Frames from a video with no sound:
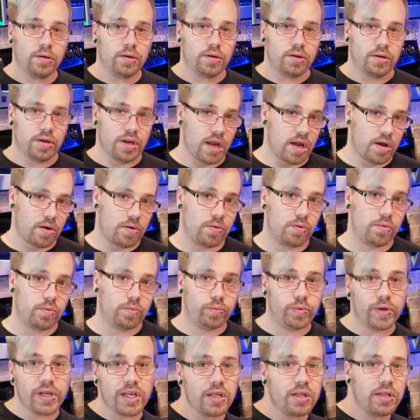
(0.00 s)
Now,
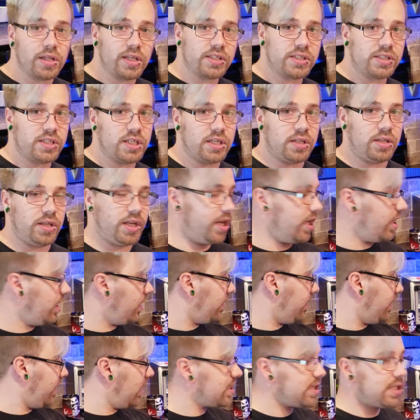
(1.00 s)
realistically,
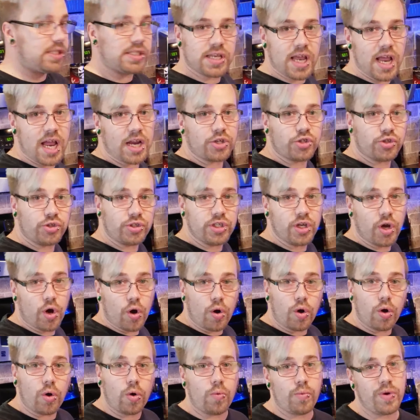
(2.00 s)
this is actually
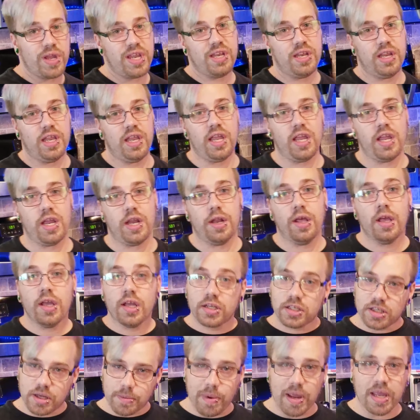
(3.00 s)
all we need
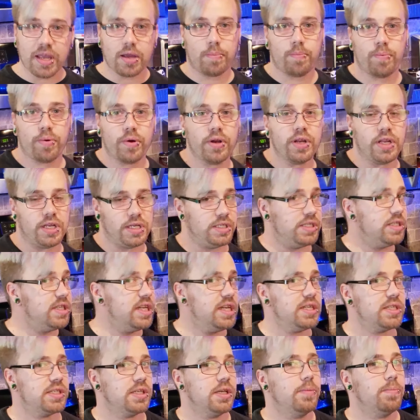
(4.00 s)
to make a pretty
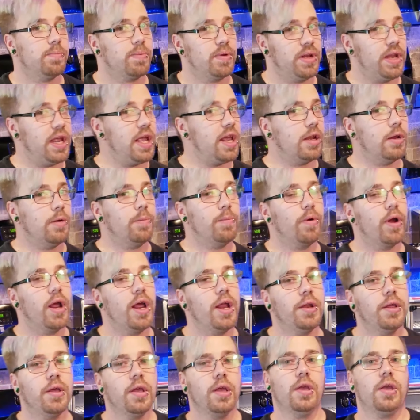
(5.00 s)
decent banana bread.
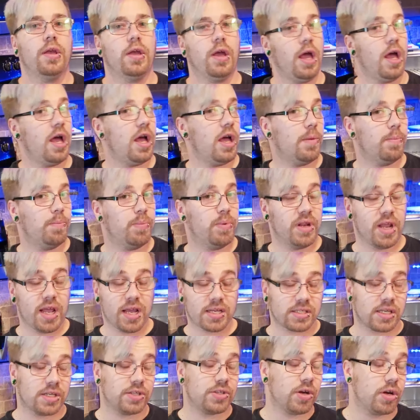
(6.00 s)
But as
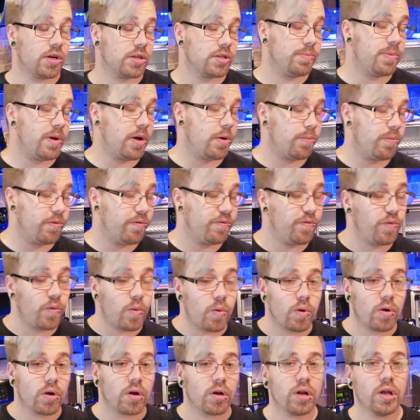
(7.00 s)
I talked about
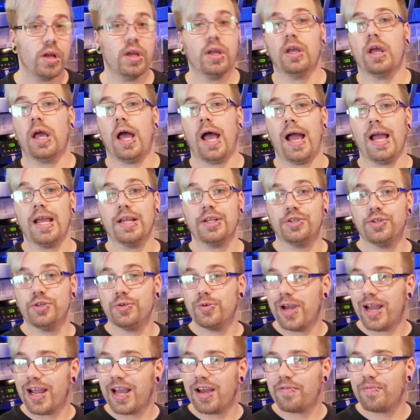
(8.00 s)
before, I do
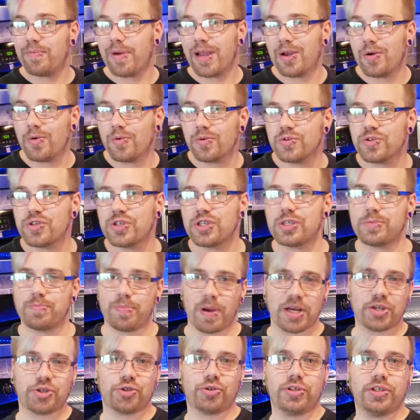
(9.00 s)
have my own
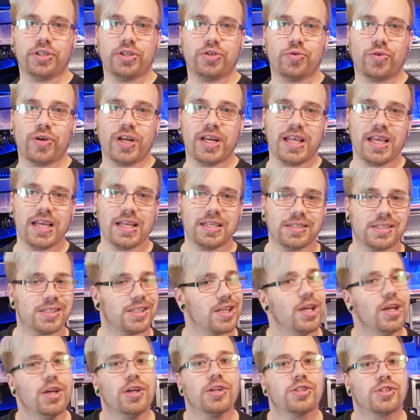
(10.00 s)
special ingredients,
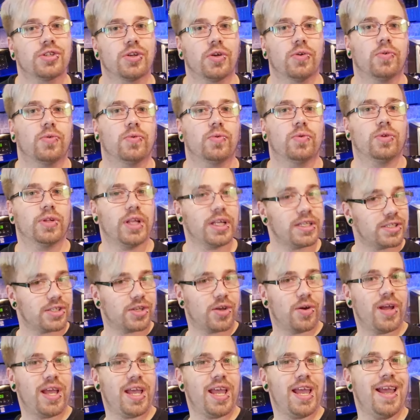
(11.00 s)
so let's go
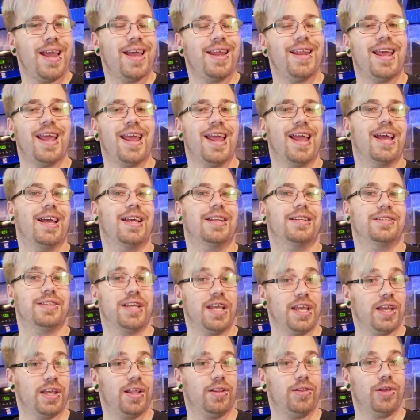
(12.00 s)
ahead and
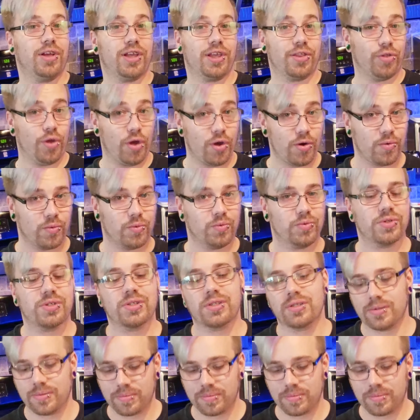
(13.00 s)
take a look at those.